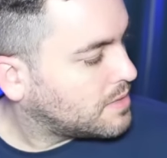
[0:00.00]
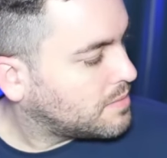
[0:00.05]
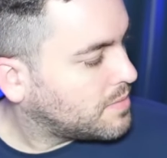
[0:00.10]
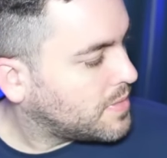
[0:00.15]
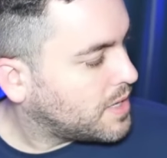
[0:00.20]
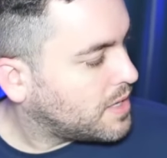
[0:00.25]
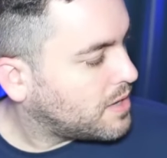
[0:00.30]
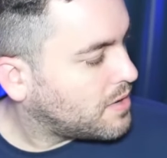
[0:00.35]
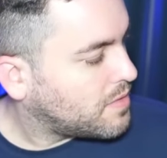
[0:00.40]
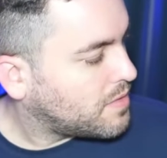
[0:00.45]

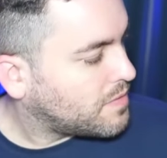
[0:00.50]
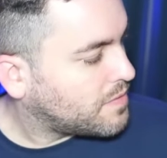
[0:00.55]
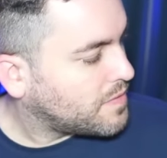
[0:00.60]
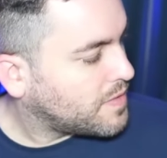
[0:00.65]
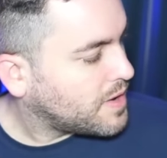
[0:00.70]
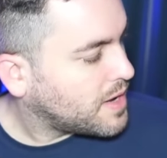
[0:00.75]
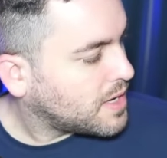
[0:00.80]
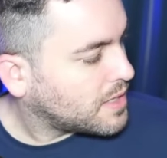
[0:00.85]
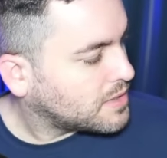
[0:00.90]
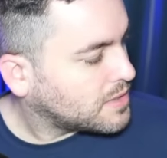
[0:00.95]
Matter of
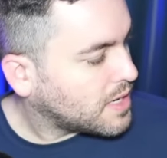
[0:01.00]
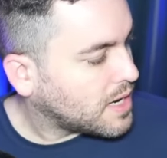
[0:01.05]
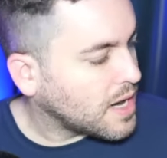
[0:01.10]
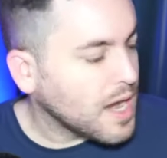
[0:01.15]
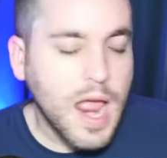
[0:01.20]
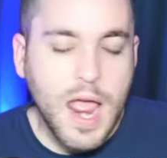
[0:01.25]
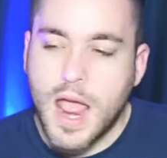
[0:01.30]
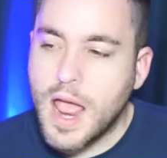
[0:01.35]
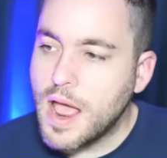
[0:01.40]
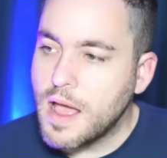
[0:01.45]
fact, I
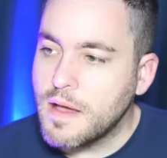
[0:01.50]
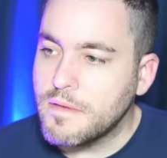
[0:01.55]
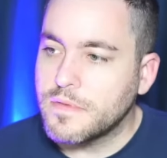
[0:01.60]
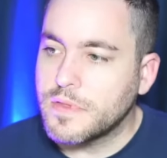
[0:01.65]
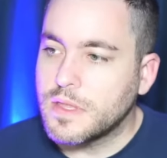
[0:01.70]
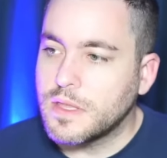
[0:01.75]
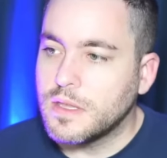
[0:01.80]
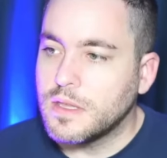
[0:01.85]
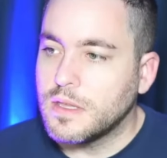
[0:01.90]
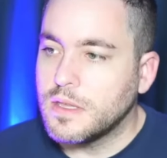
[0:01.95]
have
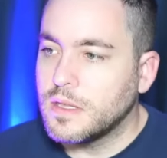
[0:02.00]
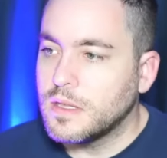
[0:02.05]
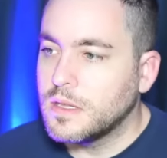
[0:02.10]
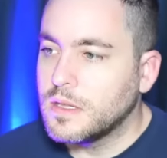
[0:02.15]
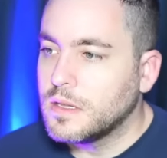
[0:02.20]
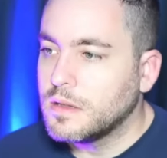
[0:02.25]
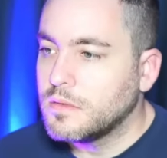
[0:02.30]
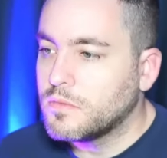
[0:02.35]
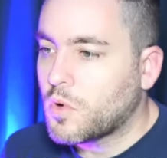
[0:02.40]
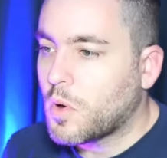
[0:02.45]

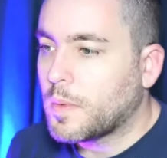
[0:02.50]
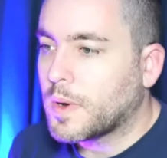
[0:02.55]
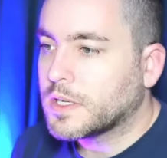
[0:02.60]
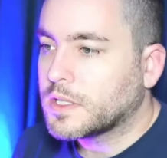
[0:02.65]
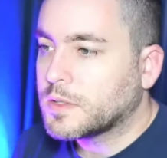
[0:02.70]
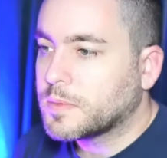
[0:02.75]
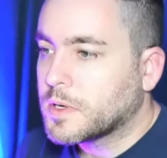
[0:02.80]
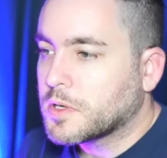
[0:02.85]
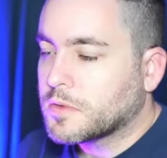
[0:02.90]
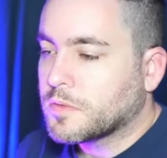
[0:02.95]
the Robot
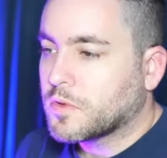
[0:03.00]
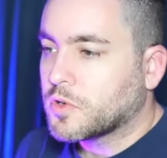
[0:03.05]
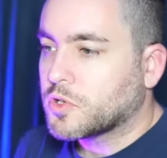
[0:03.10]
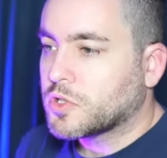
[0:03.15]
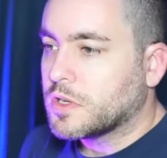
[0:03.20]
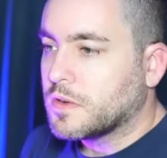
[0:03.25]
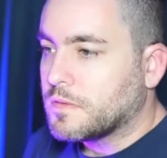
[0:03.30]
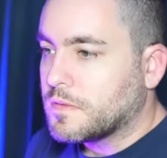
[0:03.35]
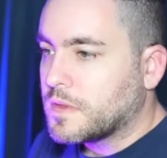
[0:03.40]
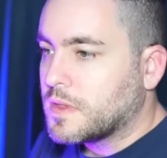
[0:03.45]
Spirits
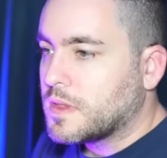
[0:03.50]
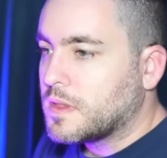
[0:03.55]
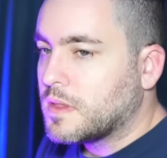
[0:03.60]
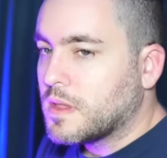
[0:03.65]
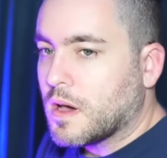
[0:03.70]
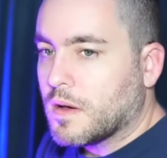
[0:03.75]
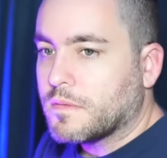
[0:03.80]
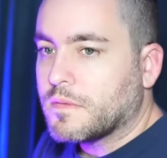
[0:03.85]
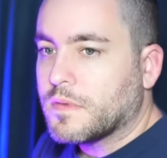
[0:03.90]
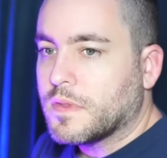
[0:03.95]
version of
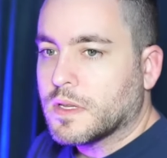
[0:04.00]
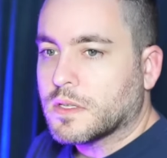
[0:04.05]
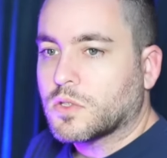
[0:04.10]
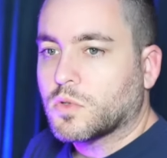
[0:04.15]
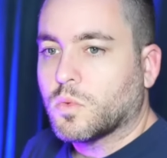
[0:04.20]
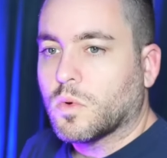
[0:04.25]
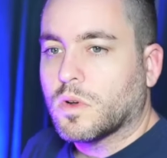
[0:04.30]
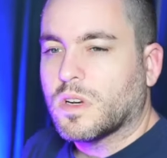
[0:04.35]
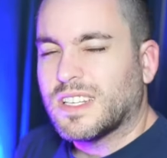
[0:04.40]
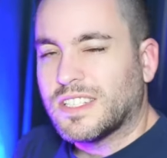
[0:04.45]
of
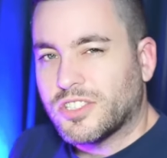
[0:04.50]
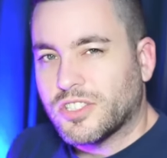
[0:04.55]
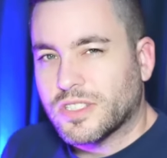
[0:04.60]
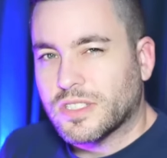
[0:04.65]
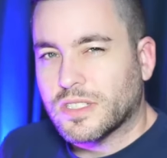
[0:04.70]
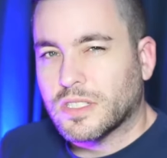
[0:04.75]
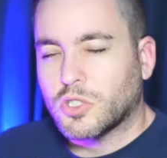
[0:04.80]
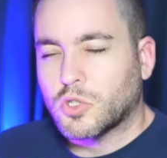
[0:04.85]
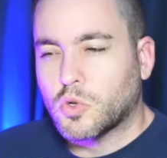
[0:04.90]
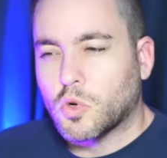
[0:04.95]
this one. It's
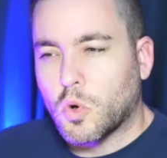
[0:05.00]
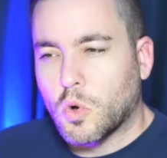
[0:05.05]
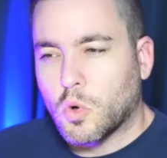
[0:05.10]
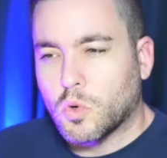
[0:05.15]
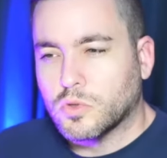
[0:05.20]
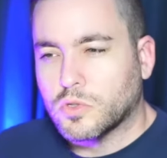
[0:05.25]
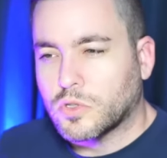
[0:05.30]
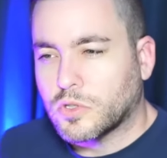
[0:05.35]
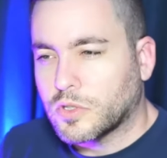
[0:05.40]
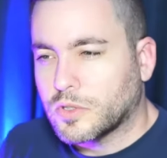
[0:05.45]
just a little
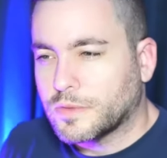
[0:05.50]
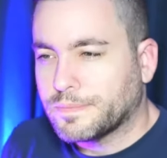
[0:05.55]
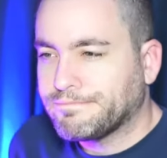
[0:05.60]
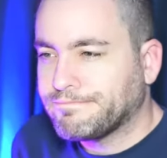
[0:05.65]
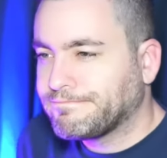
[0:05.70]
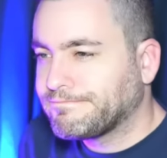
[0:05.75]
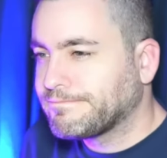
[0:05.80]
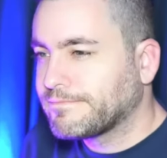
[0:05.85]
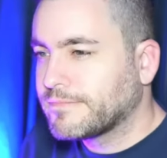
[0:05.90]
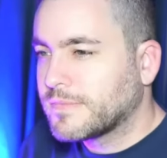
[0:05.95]
older.
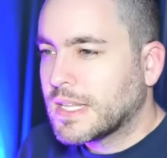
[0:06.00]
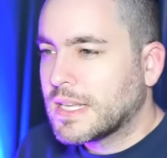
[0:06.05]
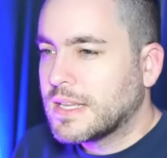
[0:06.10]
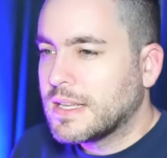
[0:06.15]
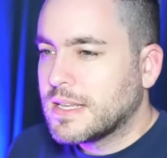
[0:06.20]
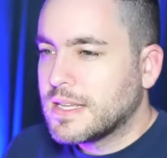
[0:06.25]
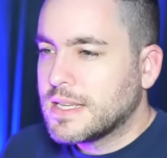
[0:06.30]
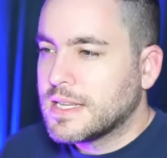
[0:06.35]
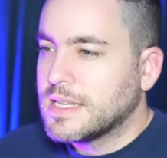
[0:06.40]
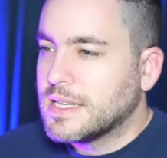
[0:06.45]

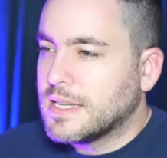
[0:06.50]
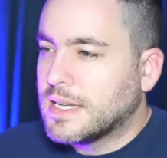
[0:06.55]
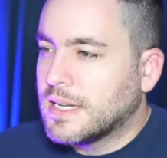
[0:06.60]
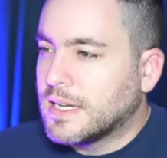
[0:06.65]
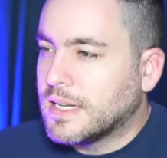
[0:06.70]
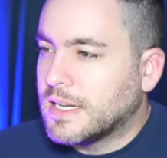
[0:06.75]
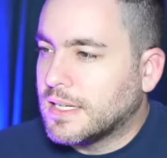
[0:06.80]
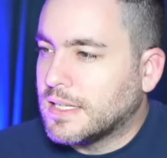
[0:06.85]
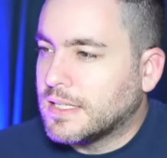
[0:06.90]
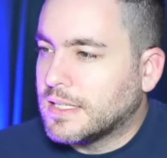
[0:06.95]

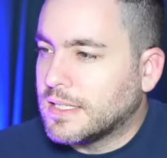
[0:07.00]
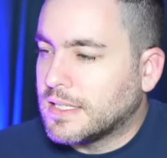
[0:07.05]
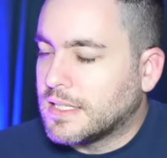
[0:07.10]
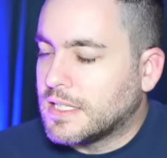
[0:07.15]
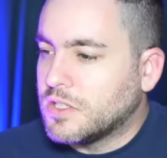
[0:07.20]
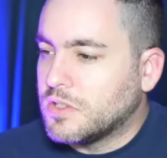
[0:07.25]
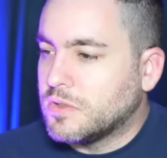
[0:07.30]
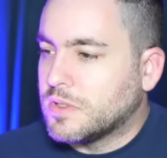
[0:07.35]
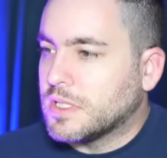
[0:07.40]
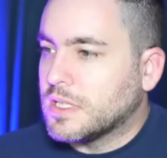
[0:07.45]
Uh, it
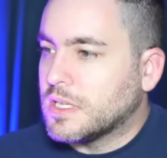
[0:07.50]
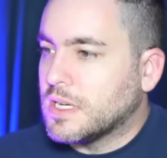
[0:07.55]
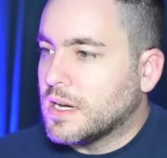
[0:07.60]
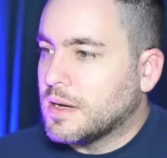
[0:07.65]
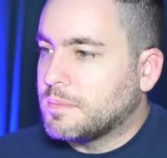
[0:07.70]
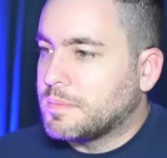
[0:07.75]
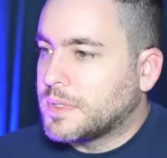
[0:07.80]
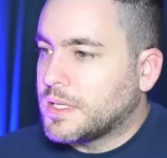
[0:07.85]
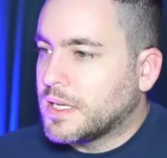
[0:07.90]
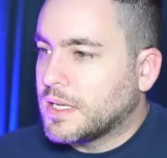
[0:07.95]
can use an
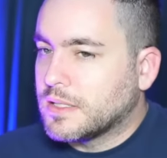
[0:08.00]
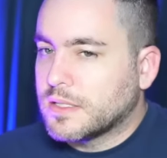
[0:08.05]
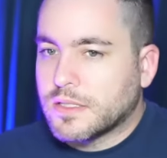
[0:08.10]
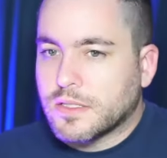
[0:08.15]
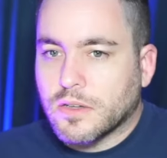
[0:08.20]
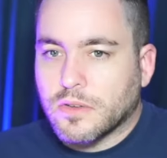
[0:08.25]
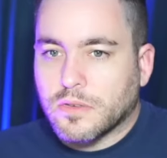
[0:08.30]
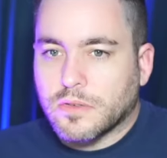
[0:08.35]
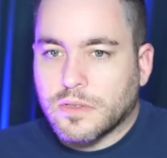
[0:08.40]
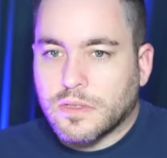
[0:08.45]
update,
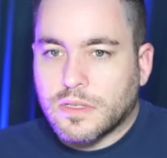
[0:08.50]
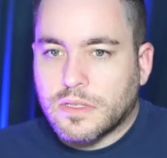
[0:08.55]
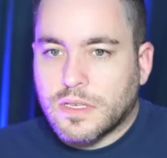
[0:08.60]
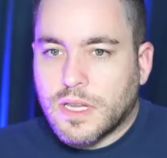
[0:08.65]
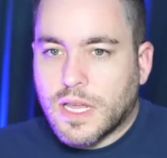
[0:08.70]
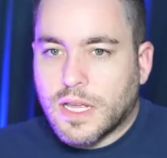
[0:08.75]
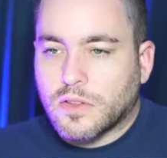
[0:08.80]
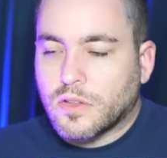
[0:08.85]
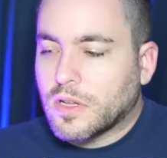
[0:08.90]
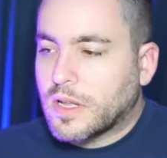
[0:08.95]
so
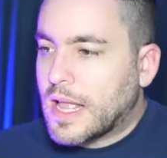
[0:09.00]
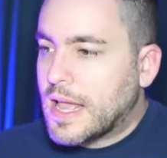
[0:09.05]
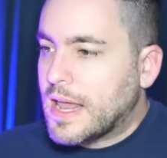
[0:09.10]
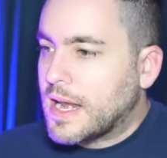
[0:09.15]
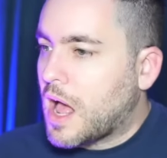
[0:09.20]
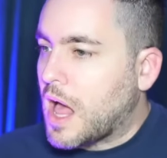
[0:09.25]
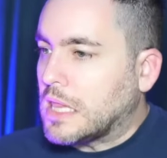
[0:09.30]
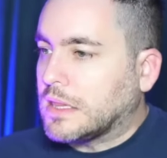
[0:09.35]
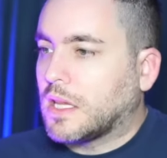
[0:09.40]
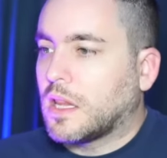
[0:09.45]
take a look at
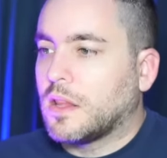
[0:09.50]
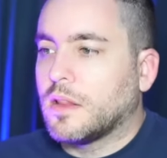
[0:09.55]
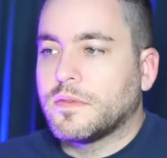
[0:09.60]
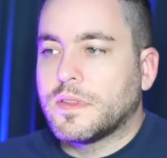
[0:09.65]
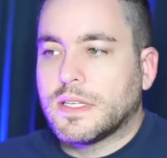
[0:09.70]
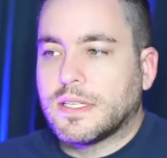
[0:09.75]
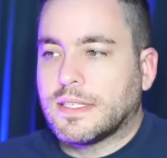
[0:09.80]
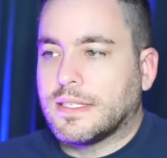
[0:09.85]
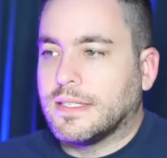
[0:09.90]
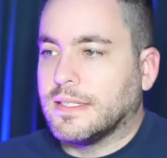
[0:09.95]
it. I love
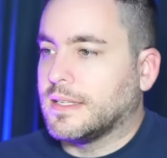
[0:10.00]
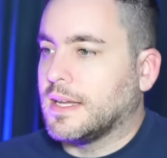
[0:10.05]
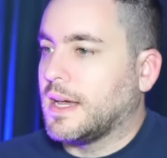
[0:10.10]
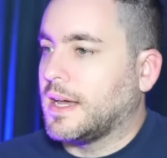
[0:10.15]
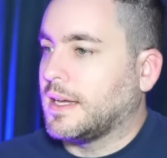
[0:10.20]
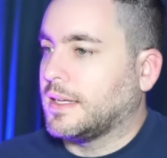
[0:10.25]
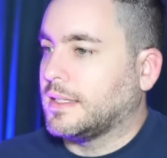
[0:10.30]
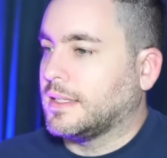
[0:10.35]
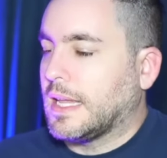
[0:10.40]
this design.